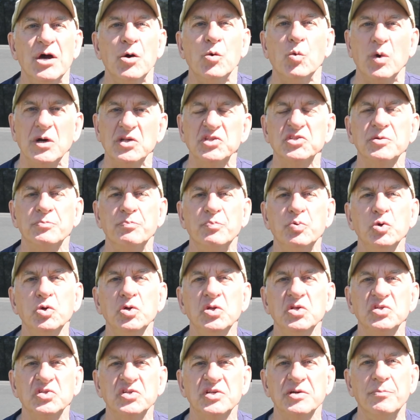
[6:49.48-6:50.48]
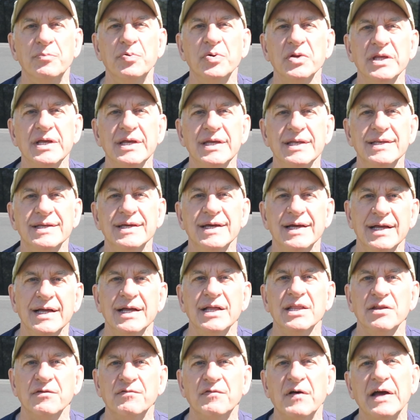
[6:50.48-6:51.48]
Once the pruning is complete,
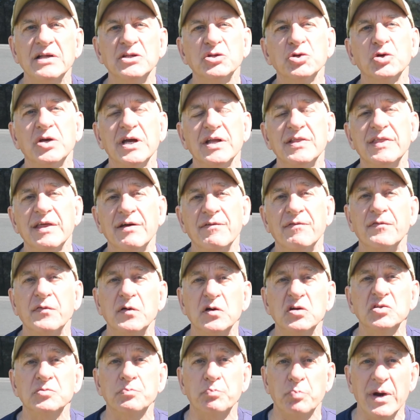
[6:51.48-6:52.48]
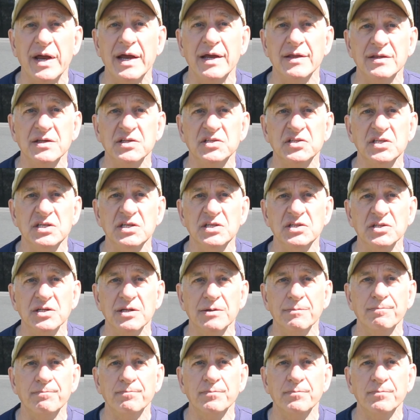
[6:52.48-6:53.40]
the vines will get their first spray of the season,